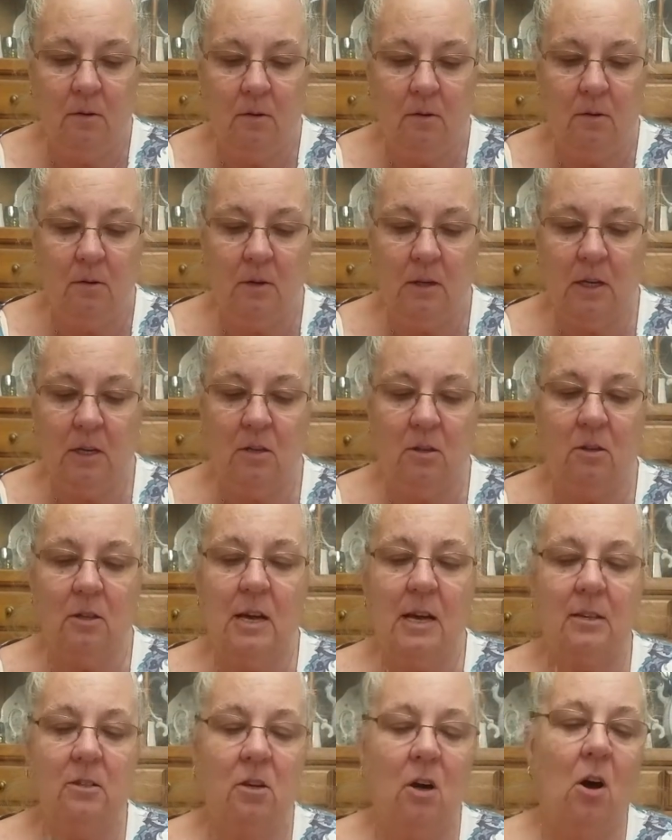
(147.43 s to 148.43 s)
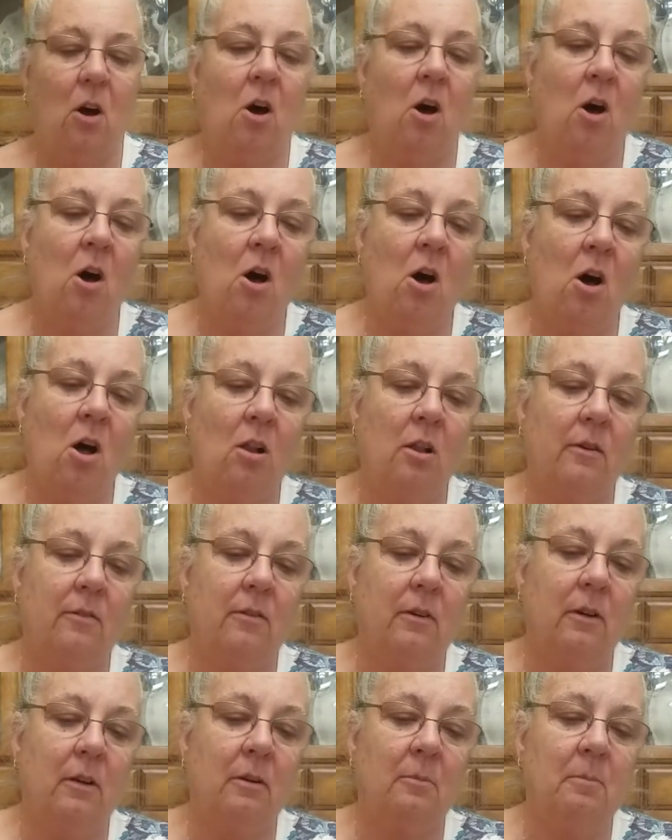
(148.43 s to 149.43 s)
I'm going to do that to all of
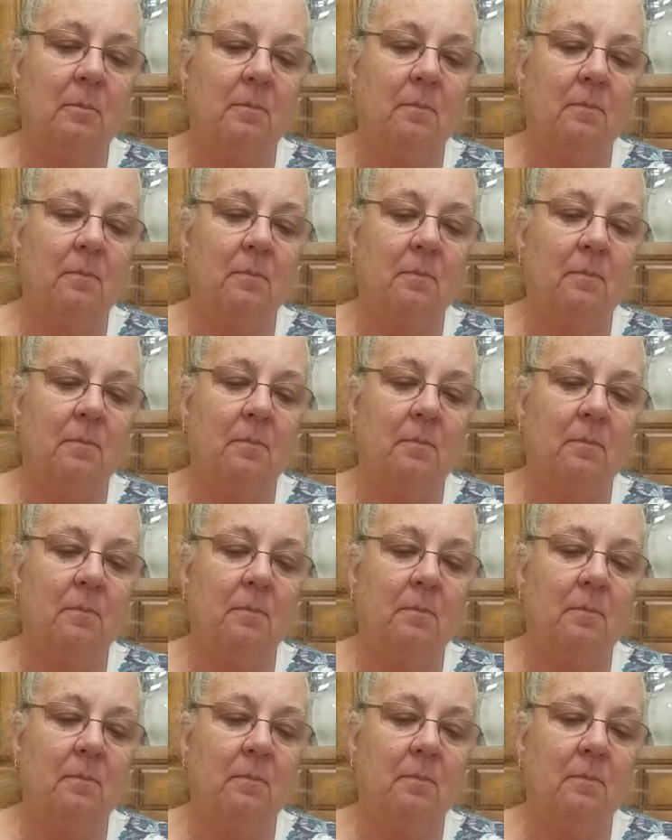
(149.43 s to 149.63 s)
them.